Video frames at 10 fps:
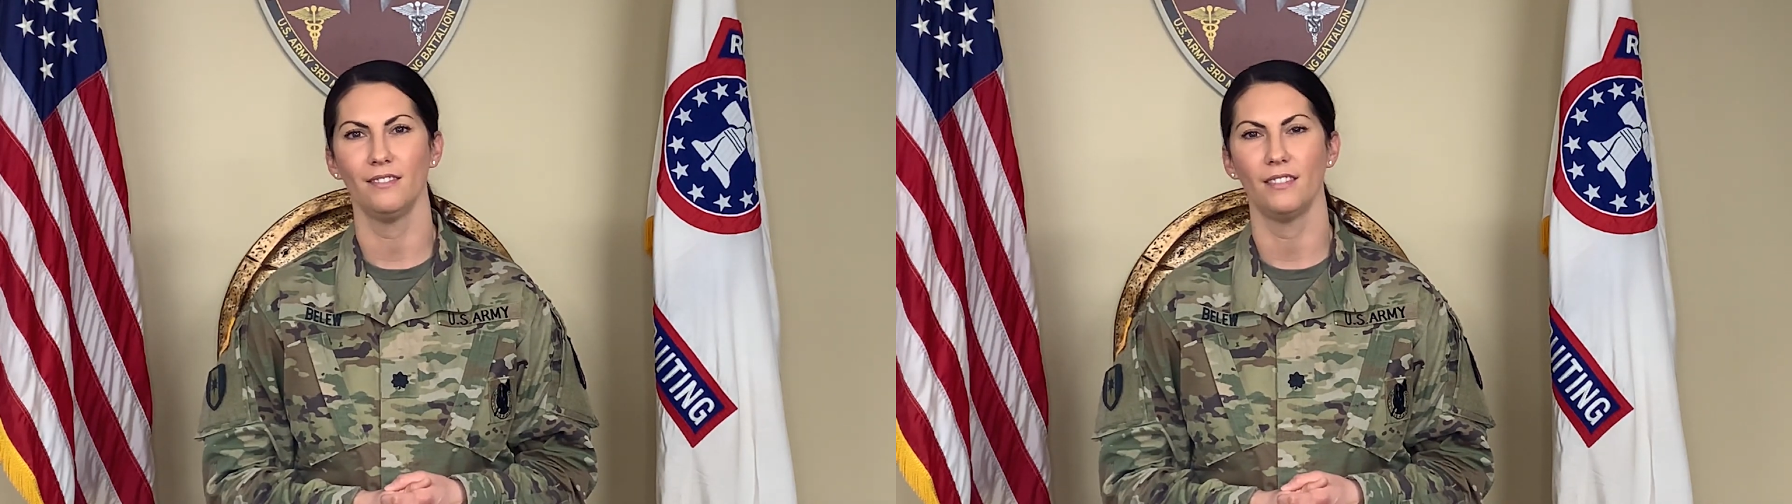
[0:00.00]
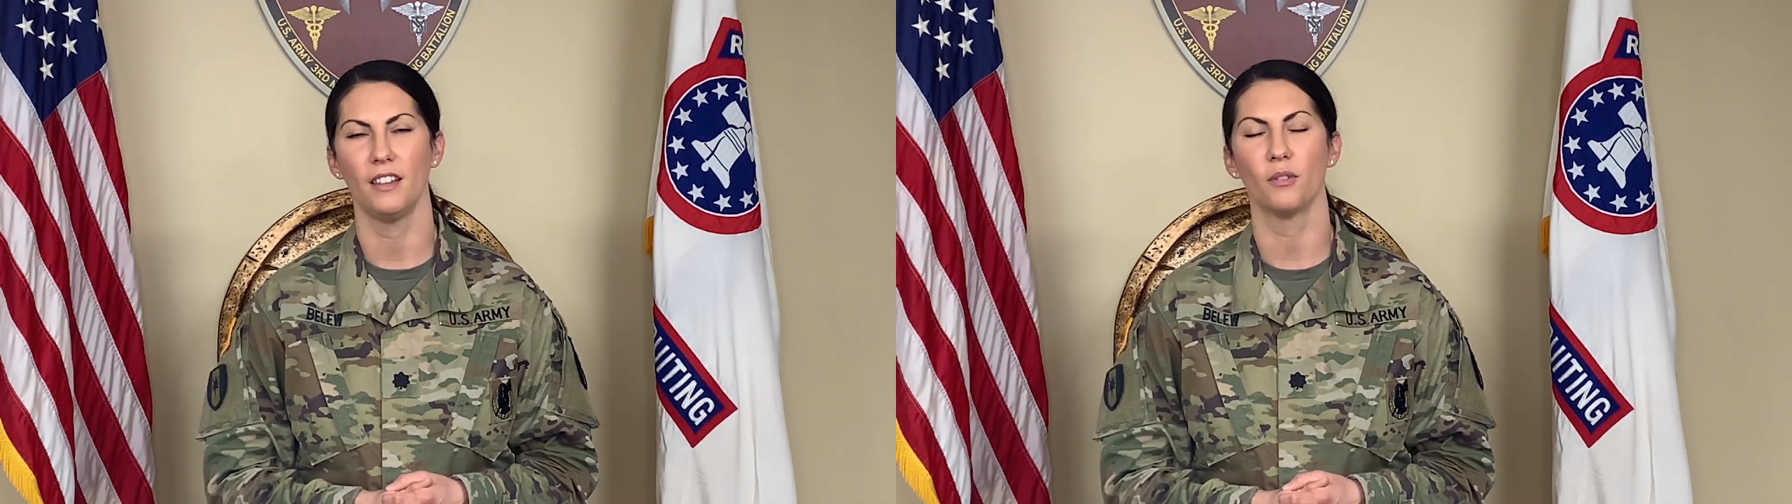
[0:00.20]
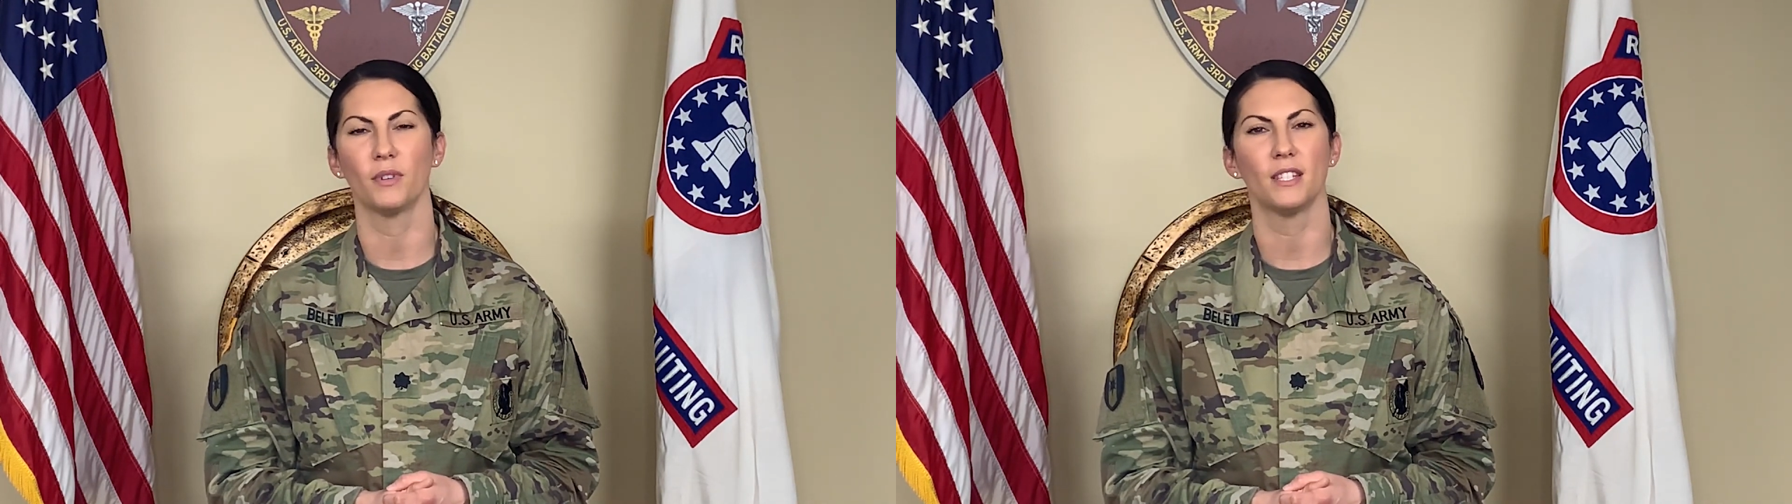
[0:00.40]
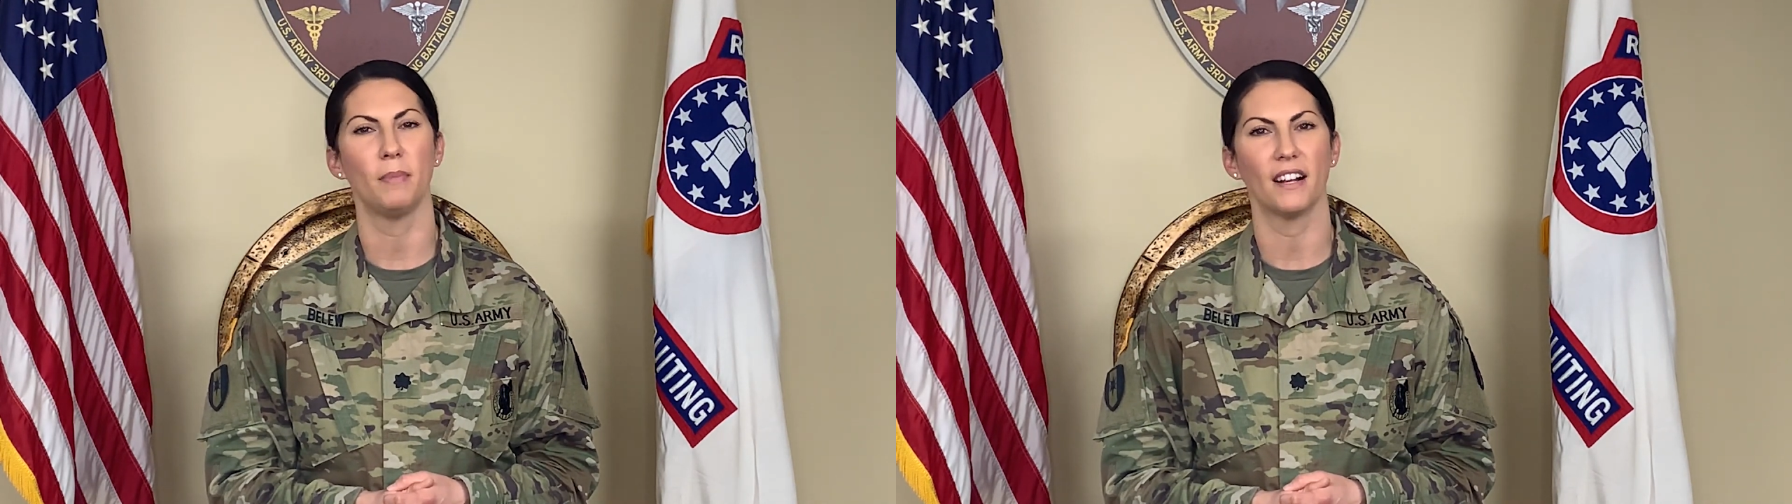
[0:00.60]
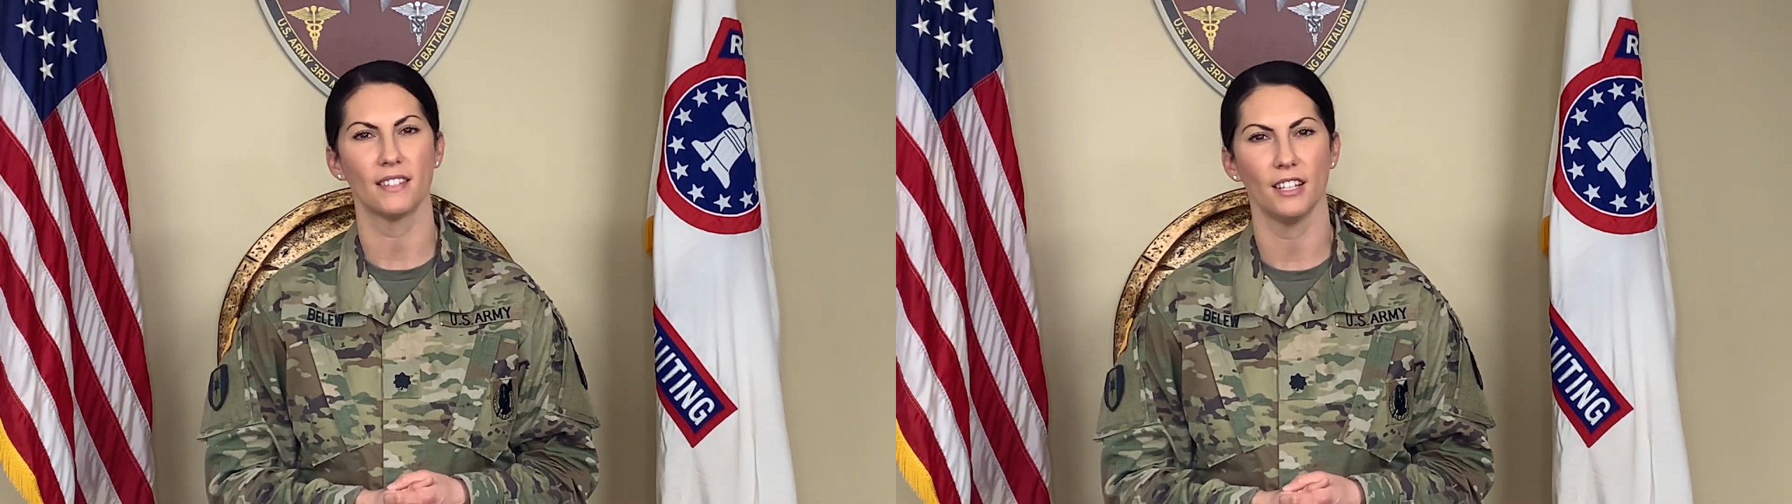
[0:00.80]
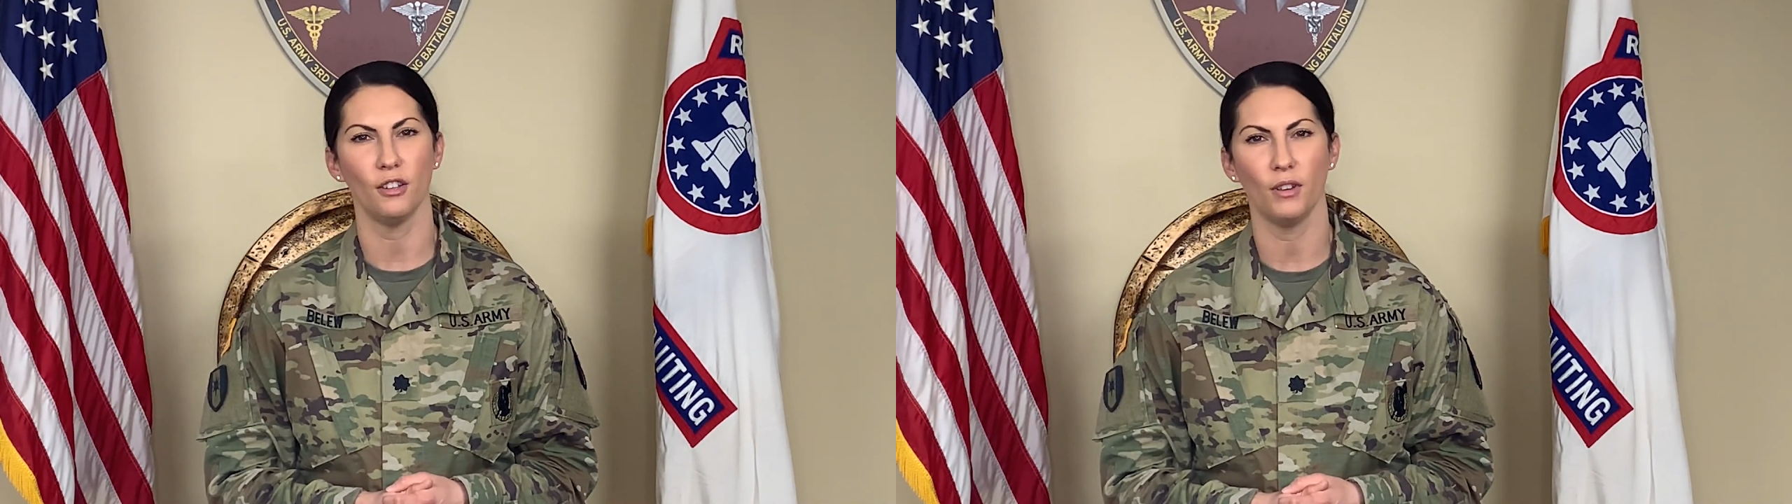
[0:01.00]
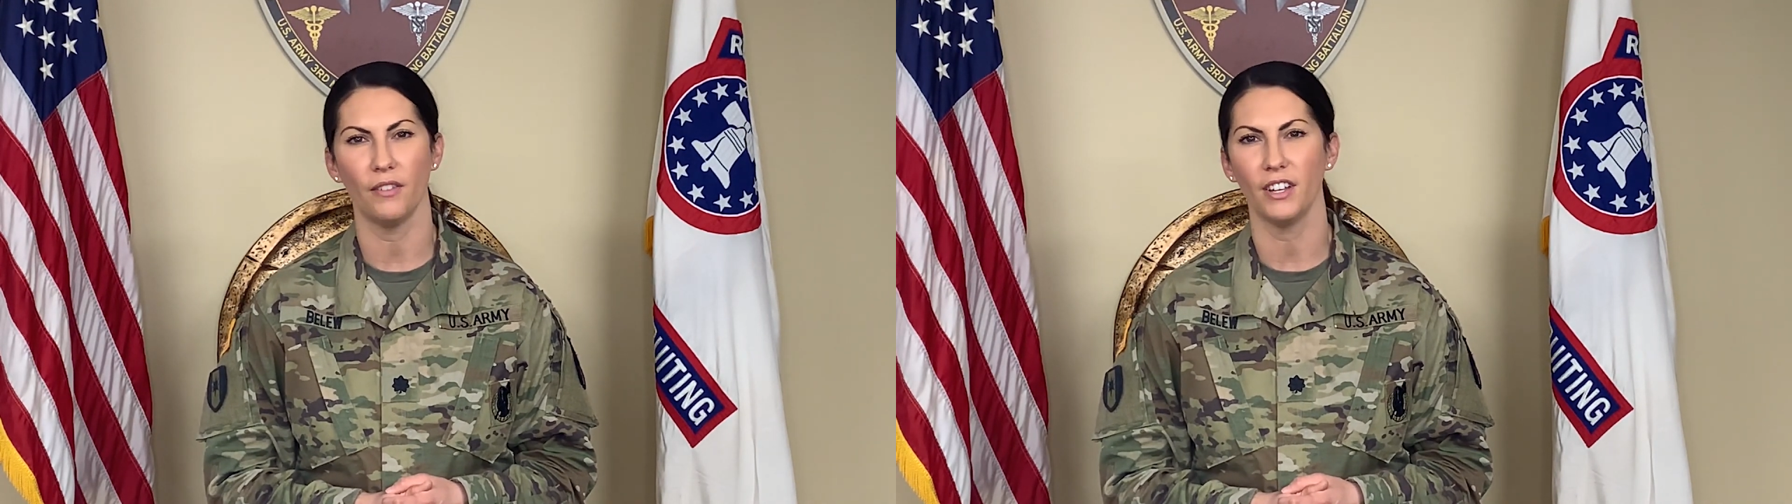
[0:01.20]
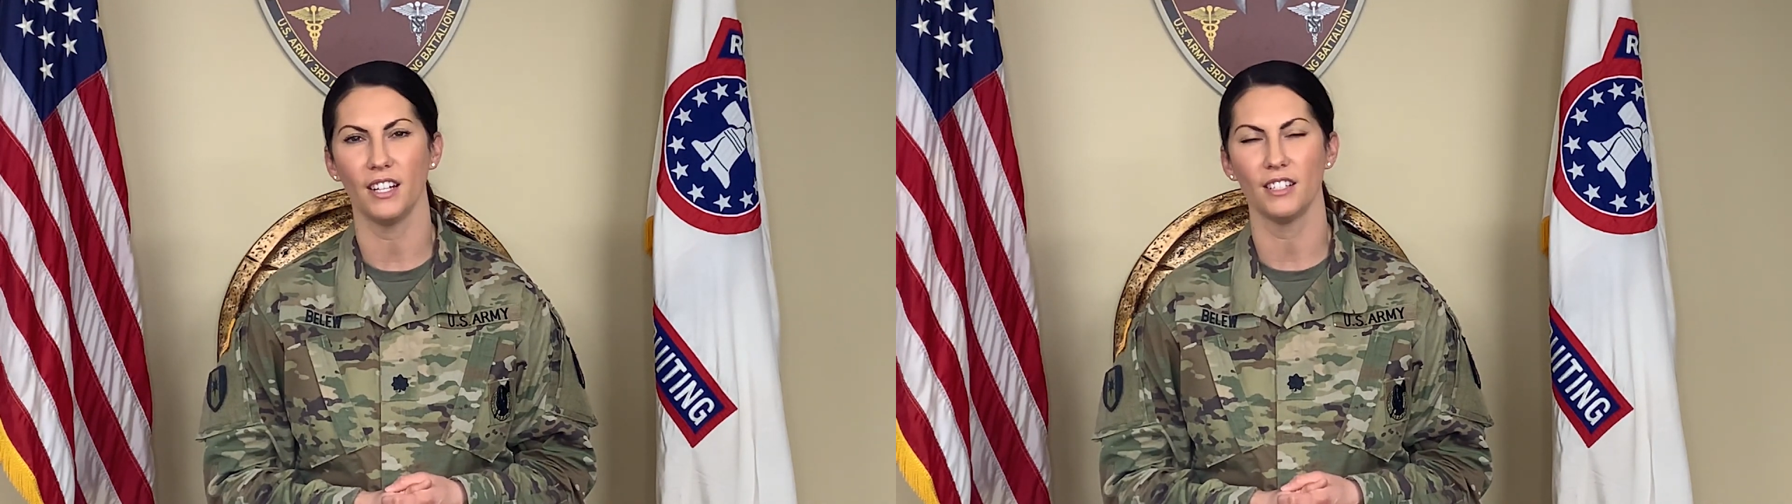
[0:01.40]
and the respects that you give
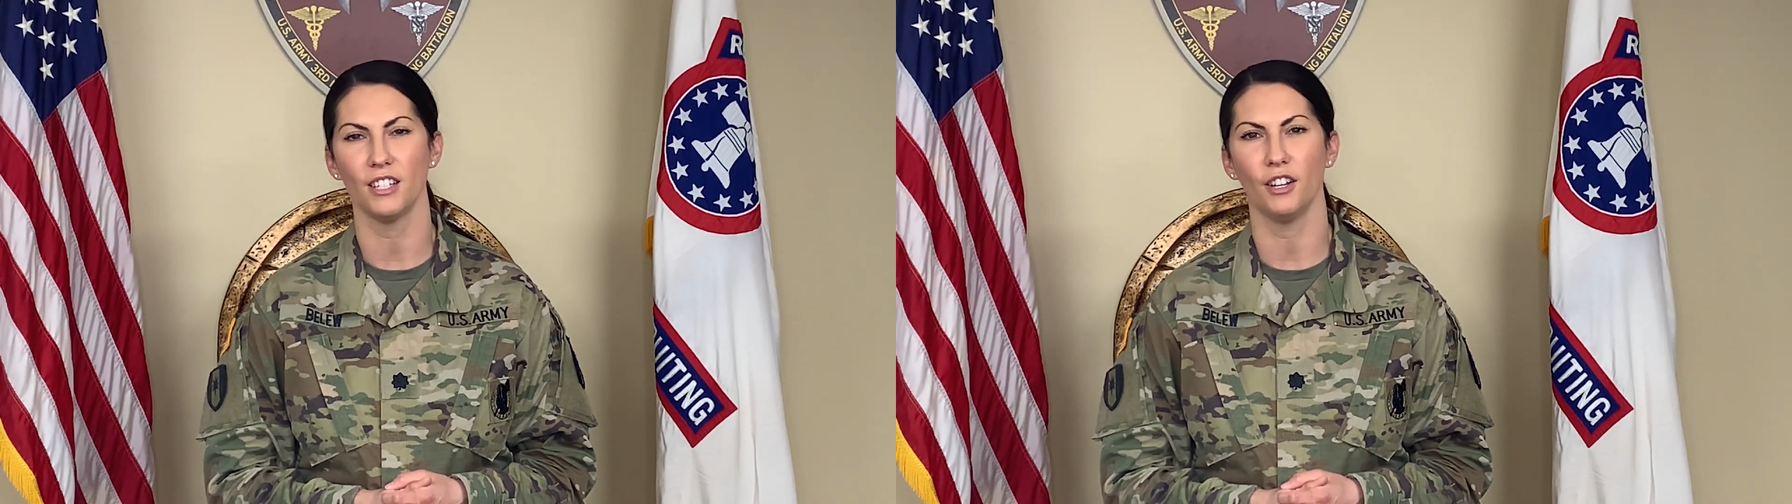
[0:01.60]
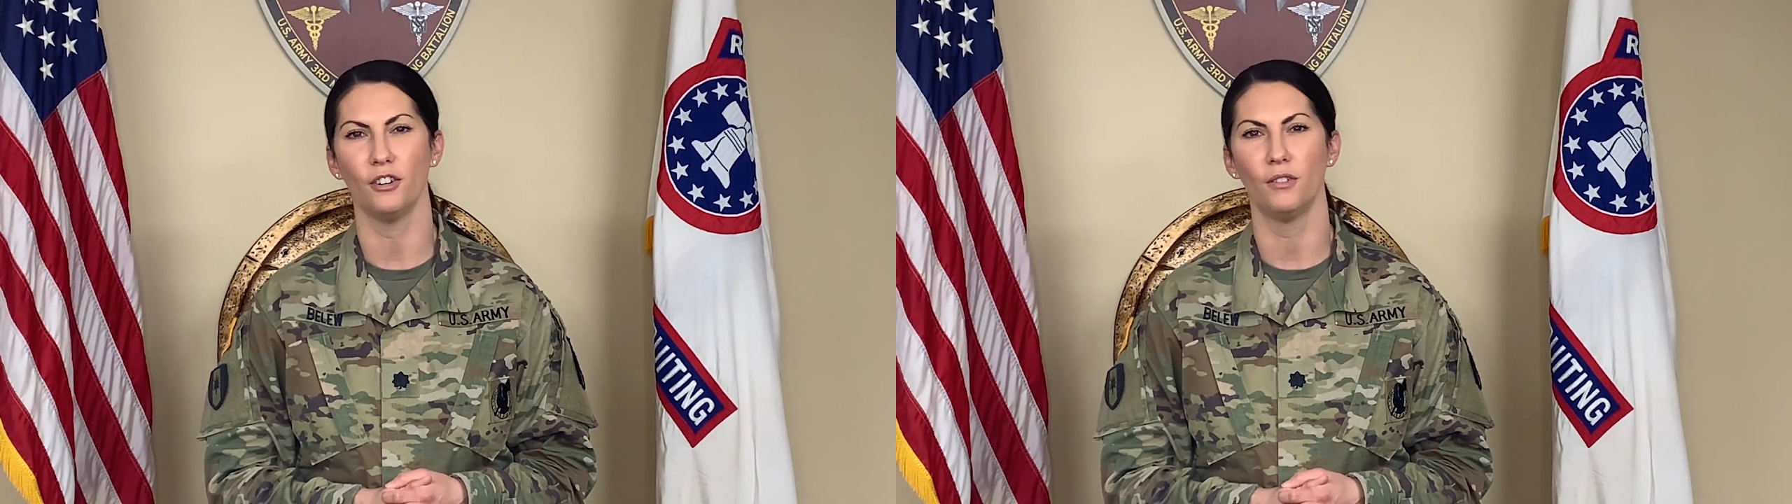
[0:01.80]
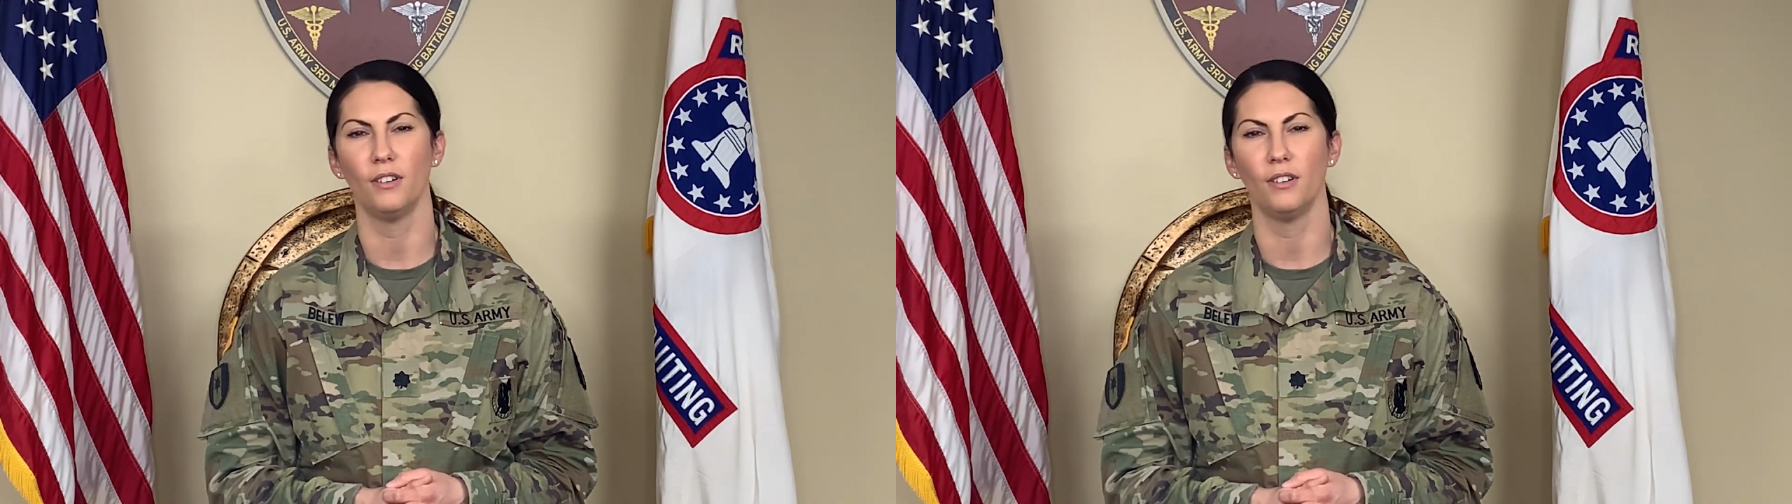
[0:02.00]
it into.